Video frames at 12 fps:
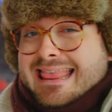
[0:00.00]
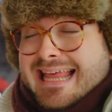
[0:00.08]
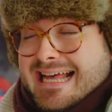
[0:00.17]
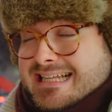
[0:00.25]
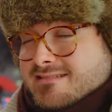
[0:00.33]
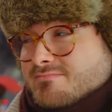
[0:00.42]

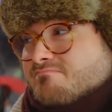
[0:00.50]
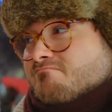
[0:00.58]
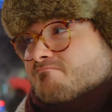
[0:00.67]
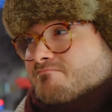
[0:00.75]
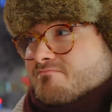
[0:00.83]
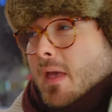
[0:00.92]

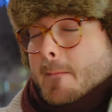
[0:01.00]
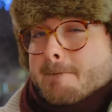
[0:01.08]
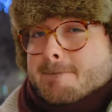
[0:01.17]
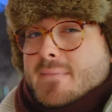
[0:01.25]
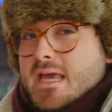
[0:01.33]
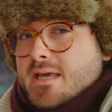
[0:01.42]
then
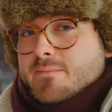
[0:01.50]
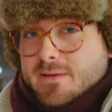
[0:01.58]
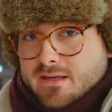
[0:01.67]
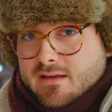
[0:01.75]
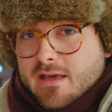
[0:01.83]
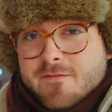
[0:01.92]

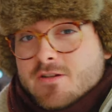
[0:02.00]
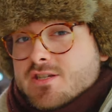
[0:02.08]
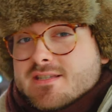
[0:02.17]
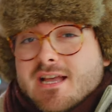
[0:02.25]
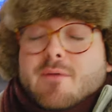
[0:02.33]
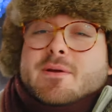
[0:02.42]
maybe. If you're
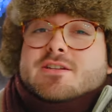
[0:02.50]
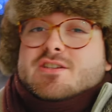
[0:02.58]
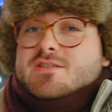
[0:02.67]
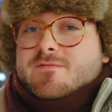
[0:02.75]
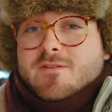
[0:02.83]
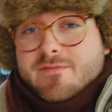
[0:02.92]
just coming
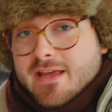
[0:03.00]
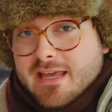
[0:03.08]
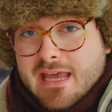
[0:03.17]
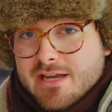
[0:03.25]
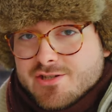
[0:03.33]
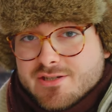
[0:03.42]
just for a
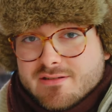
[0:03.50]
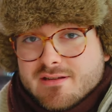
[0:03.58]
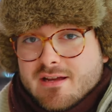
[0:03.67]
vacation,